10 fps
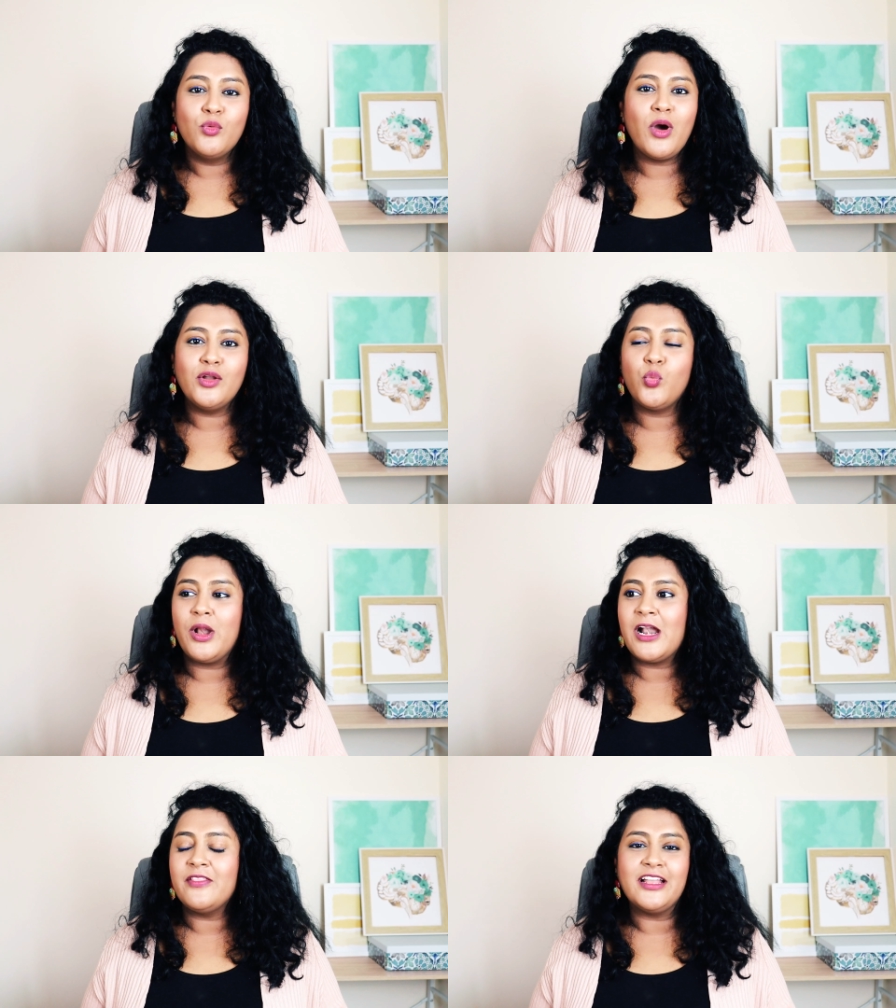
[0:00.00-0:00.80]
one
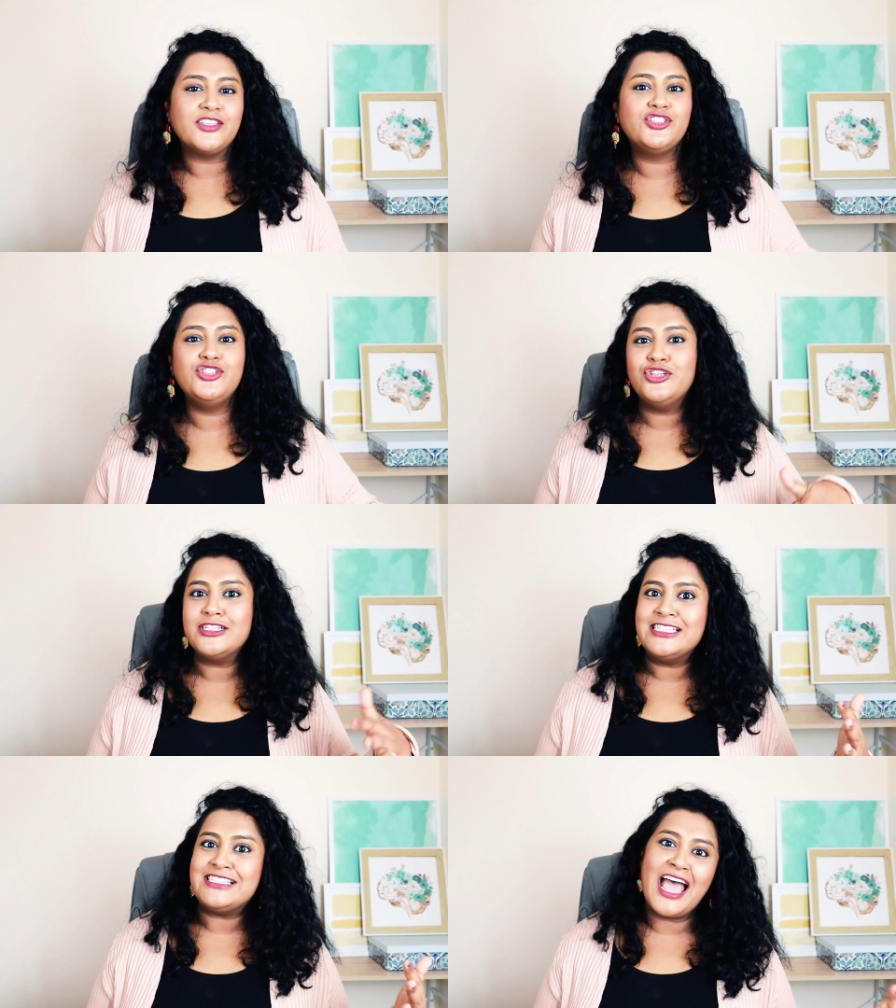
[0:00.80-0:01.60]
where there's
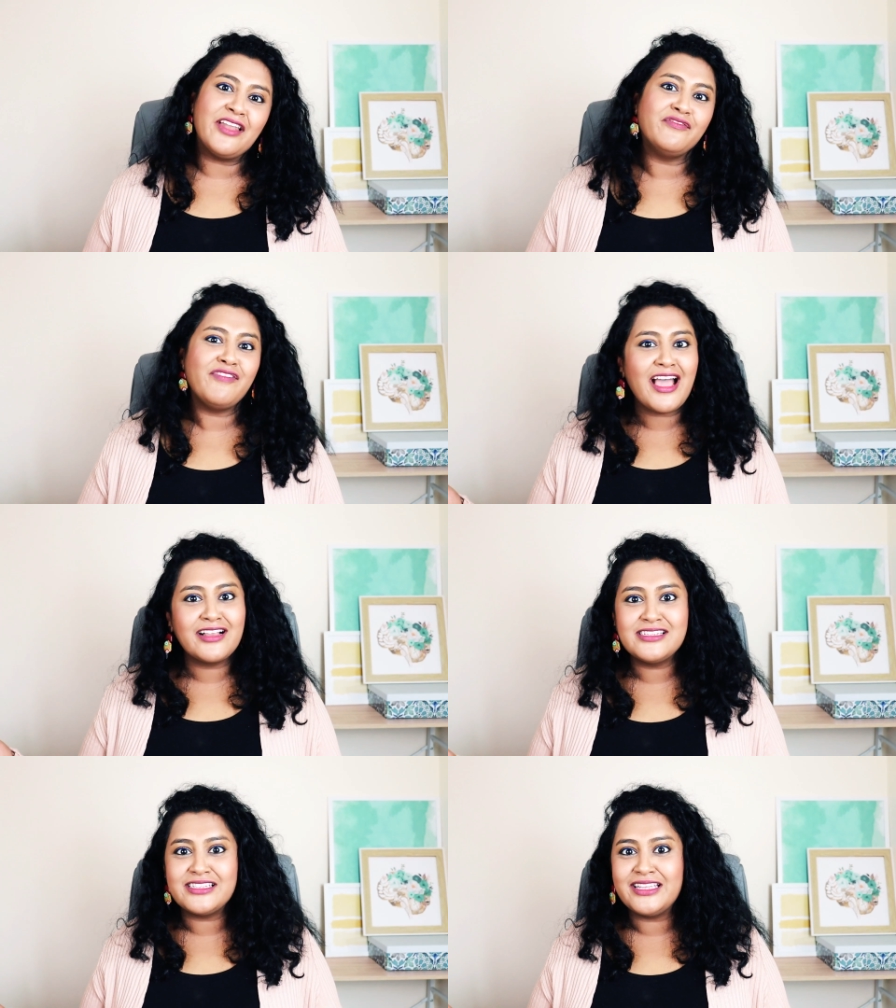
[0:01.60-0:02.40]
students and
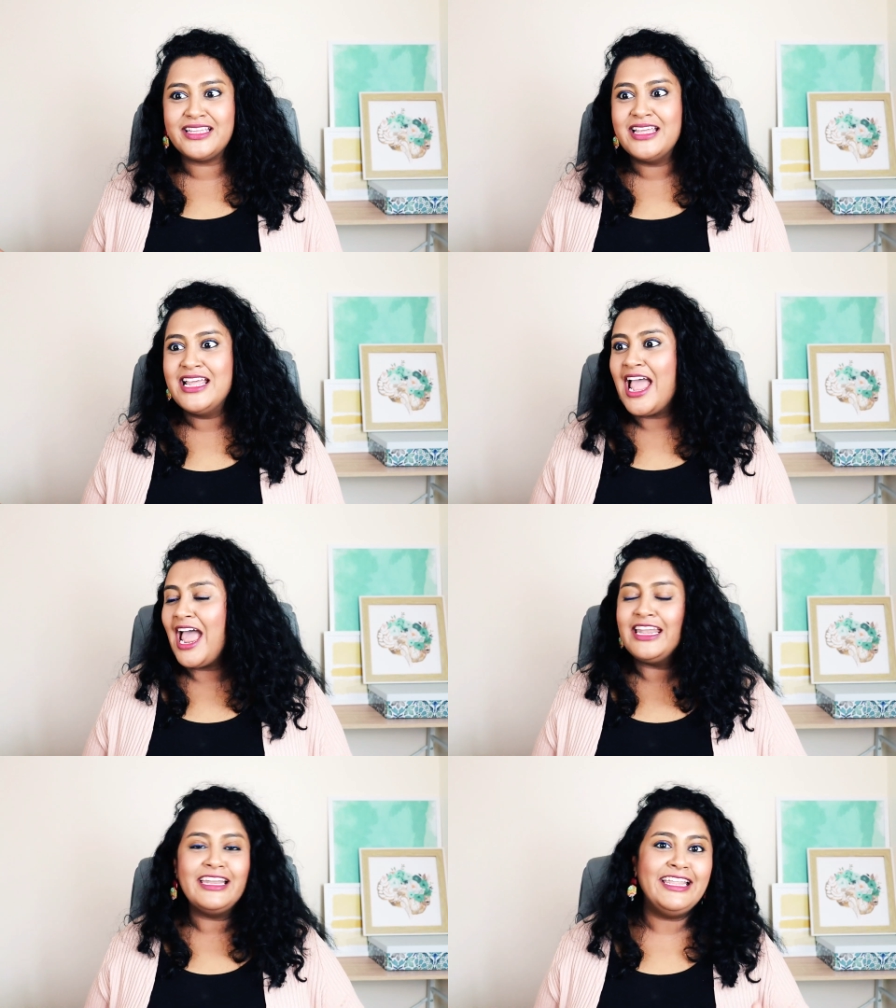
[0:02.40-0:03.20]
faculty
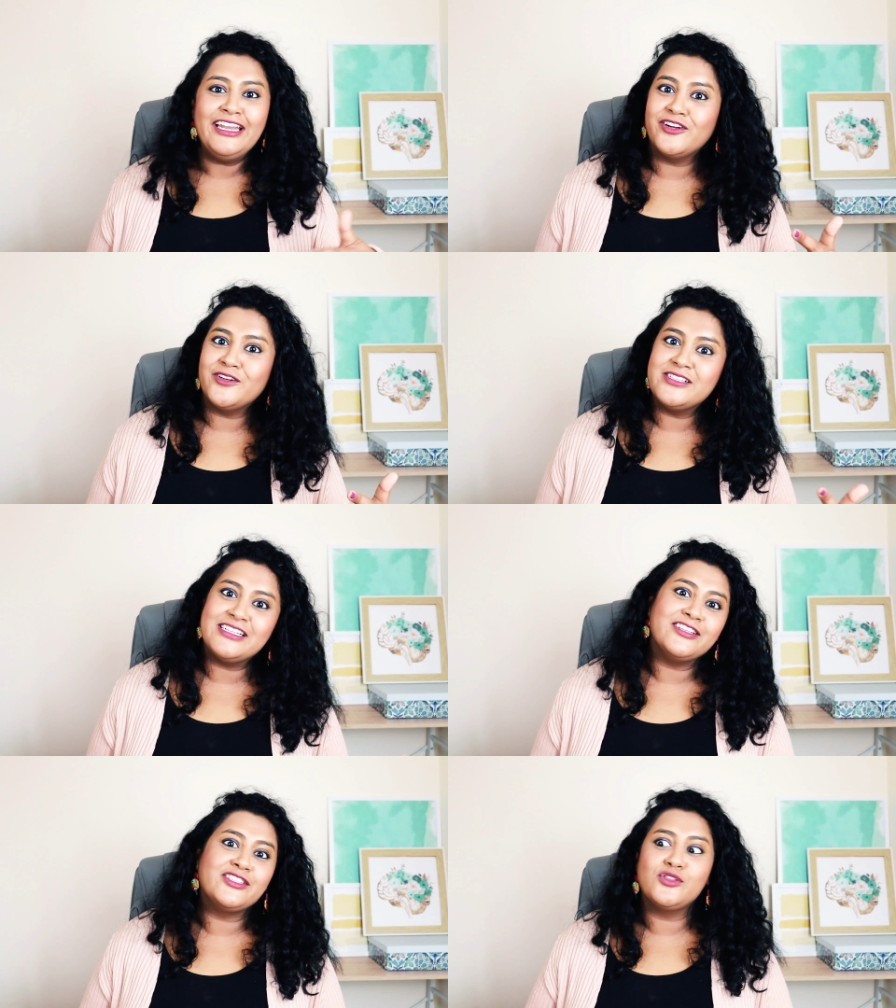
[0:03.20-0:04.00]
and leaders
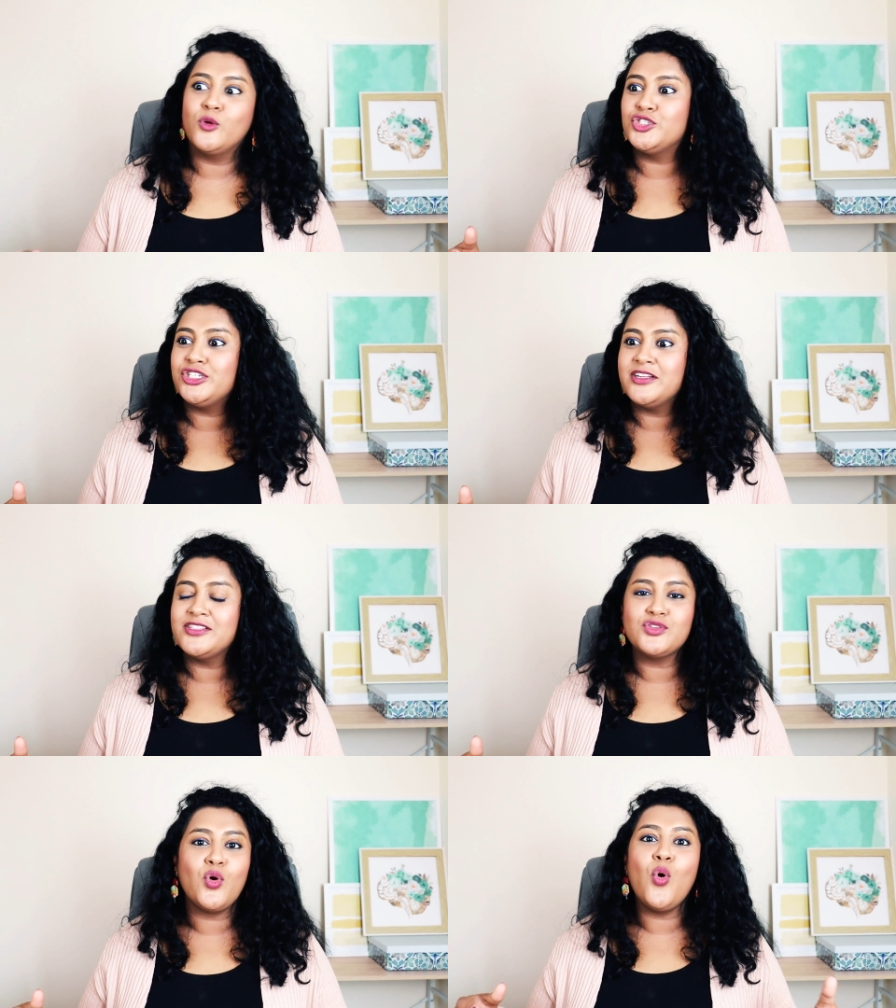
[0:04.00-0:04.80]
and
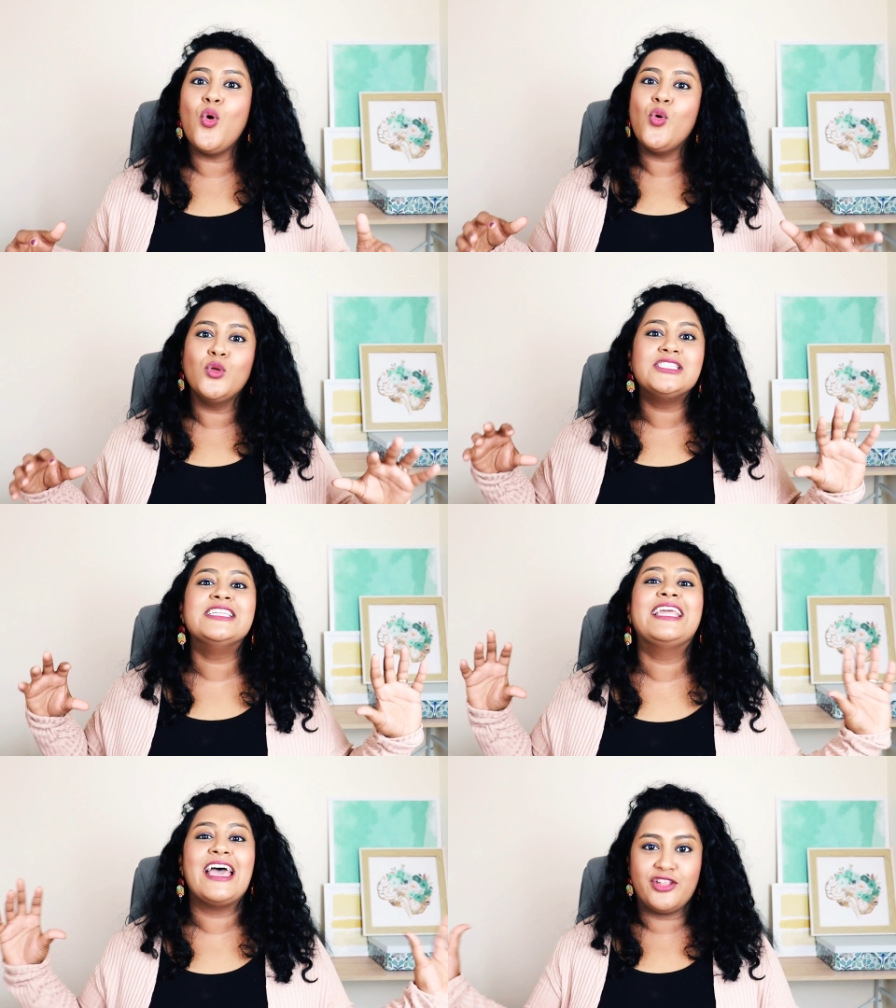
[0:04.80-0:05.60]
associates all
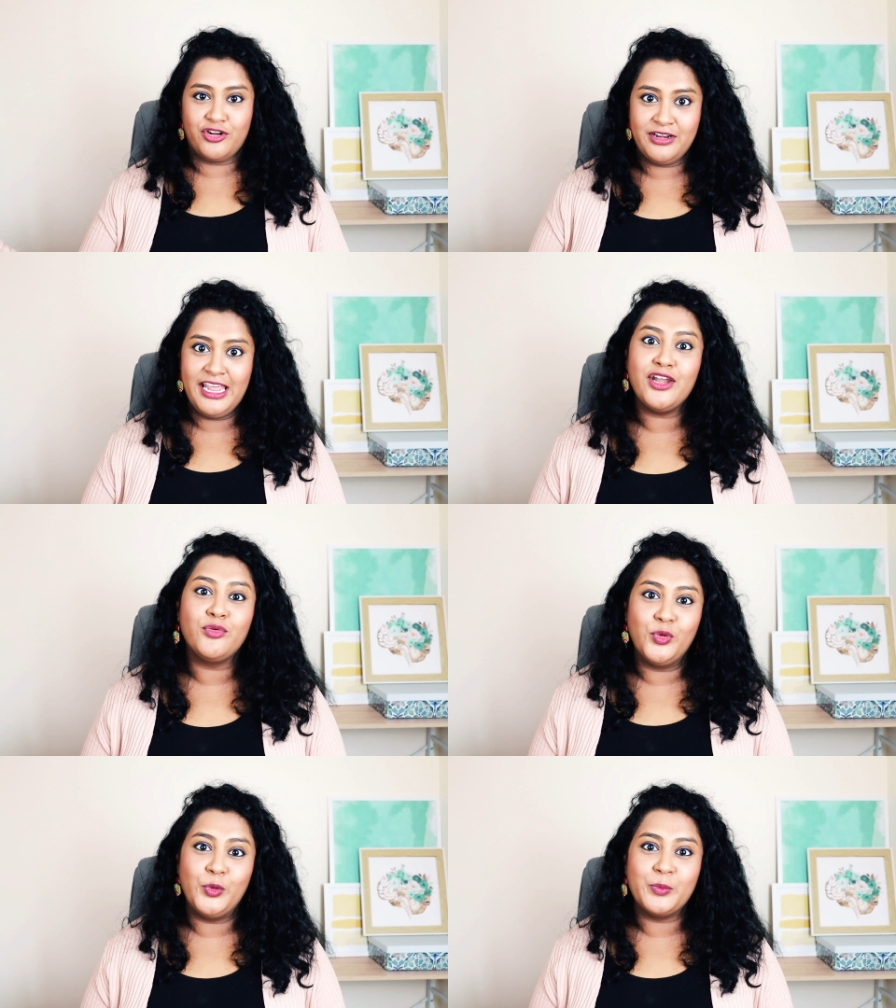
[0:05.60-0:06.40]
together in a
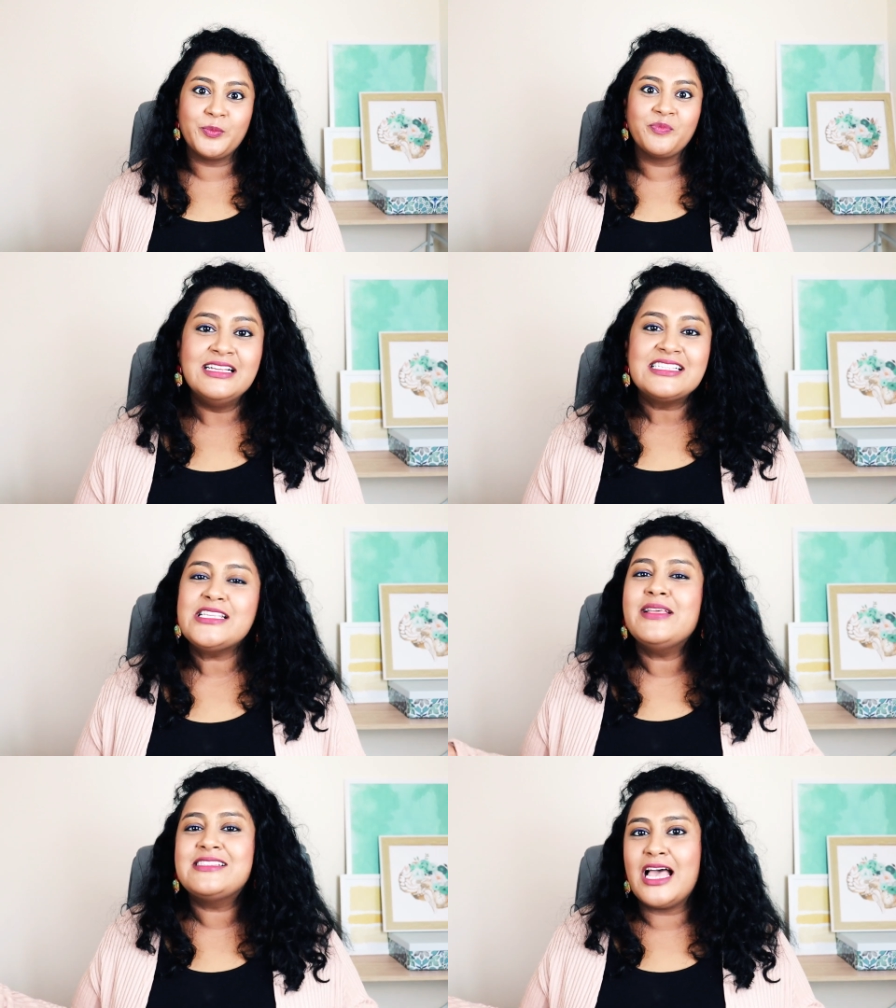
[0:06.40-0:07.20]
room.
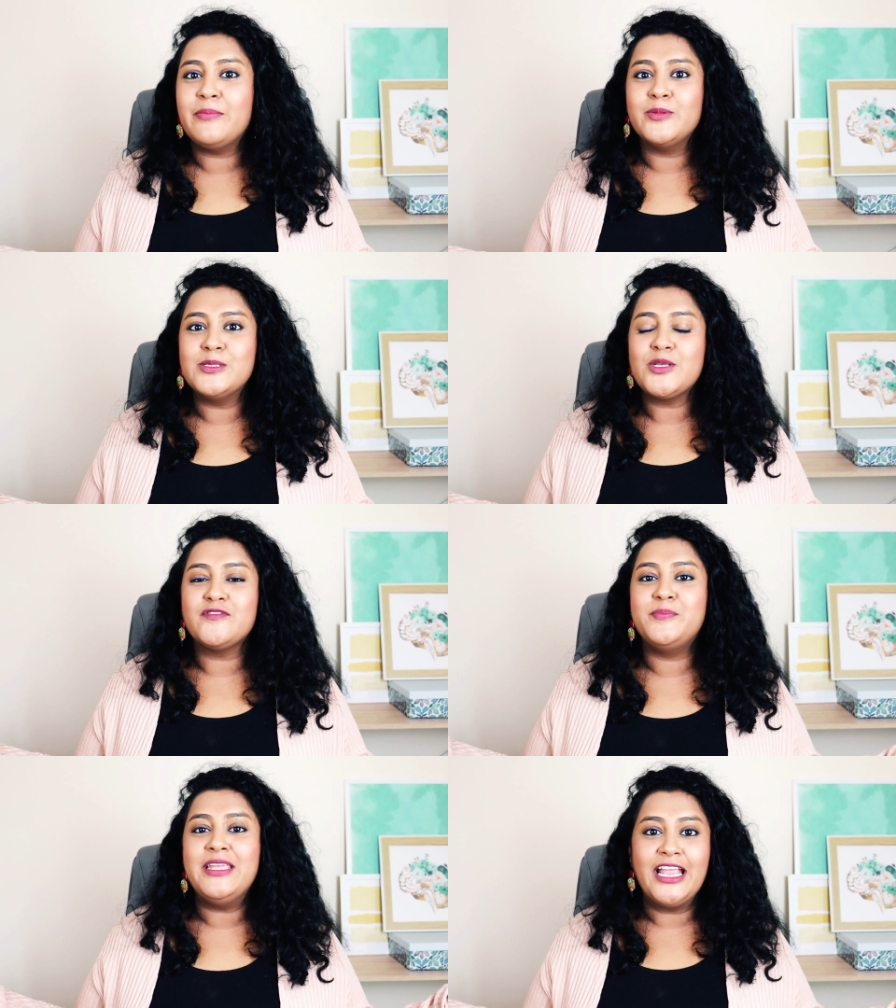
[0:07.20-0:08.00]
Some examples of
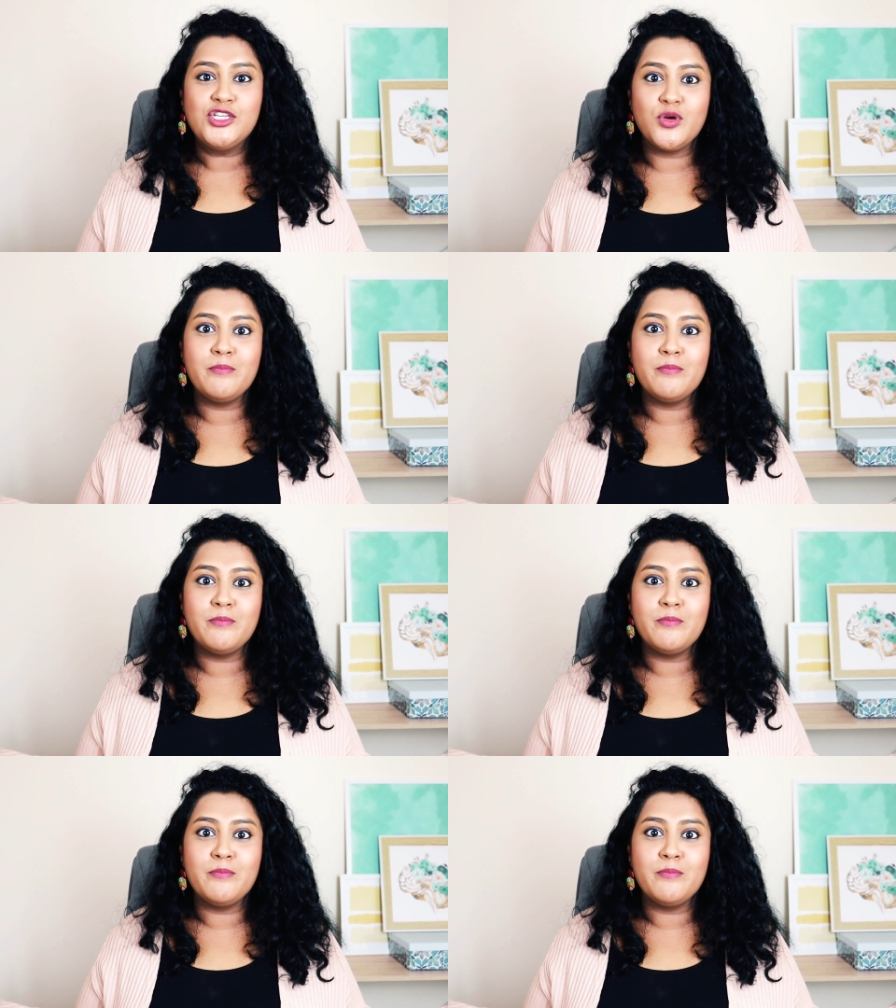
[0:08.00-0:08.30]
speaking to a